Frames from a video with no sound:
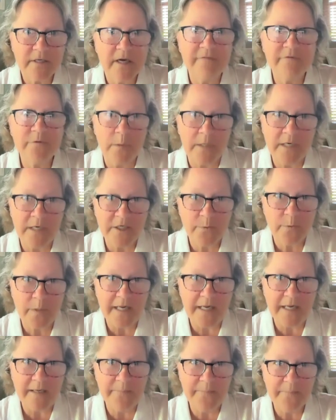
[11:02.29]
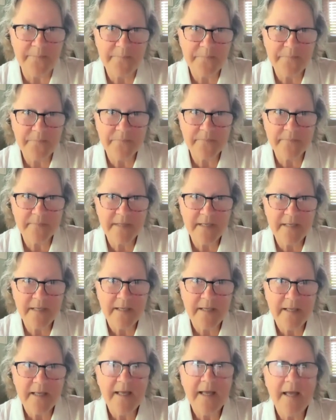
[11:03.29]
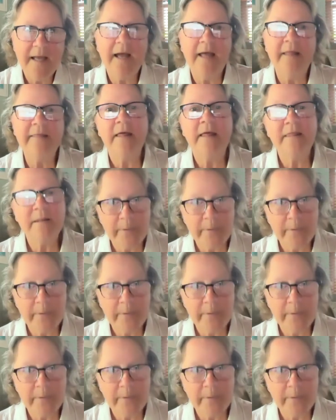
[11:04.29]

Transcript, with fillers: of 2020. And then oh. the